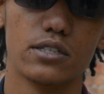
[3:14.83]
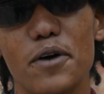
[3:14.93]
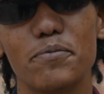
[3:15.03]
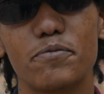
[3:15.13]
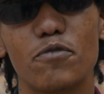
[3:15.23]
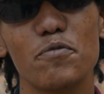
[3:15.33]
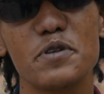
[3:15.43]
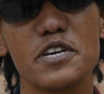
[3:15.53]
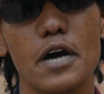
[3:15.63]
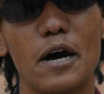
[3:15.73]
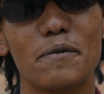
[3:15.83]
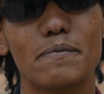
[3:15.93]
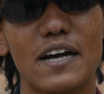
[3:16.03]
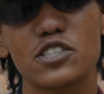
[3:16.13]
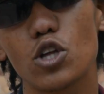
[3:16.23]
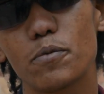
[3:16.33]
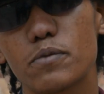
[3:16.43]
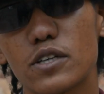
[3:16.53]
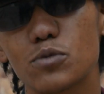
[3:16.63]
For me, I stopped,